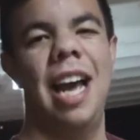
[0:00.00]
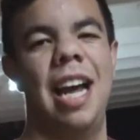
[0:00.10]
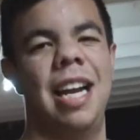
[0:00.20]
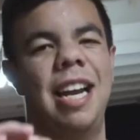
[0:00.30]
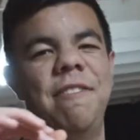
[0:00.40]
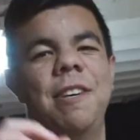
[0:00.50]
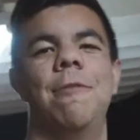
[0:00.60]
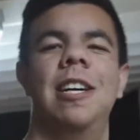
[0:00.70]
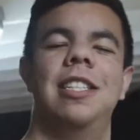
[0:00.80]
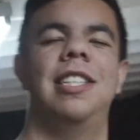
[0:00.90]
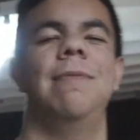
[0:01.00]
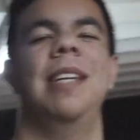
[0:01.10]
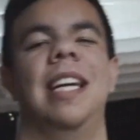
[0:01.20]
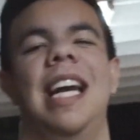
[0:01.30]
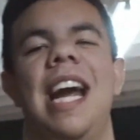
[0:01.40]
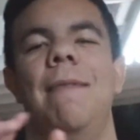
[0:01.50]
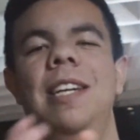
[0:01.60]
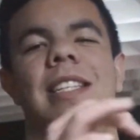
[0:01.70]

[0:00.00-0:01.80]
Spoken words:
And if you want to zoom in the camera,